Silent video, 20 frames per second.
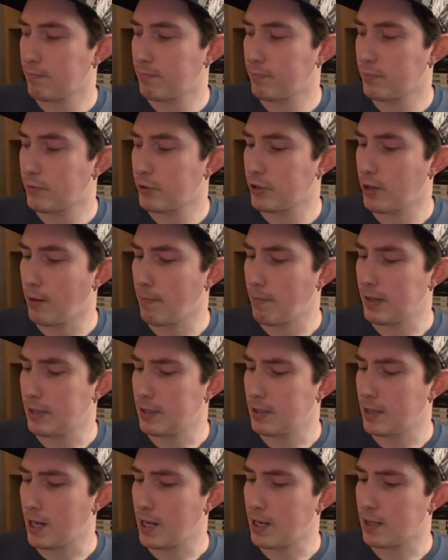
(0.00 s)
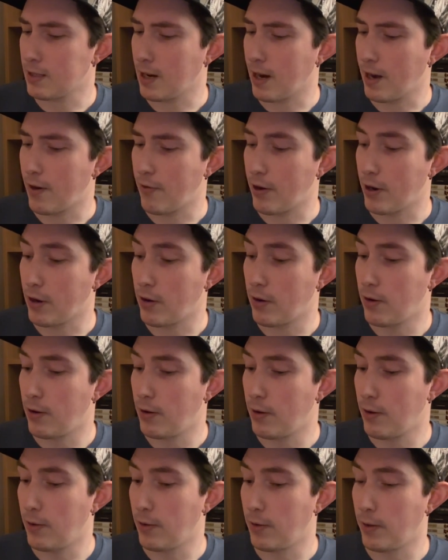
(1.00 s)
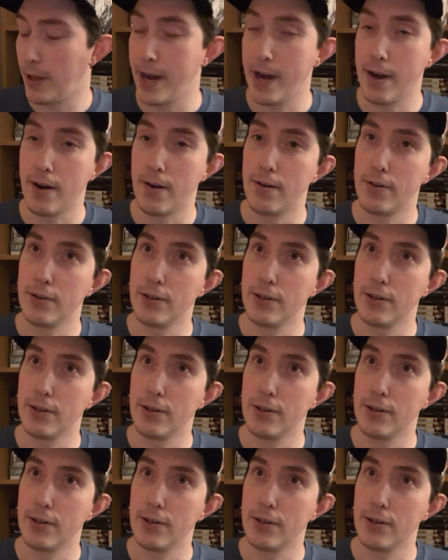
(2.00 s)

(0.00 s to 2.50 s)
some mistakes that I recall later,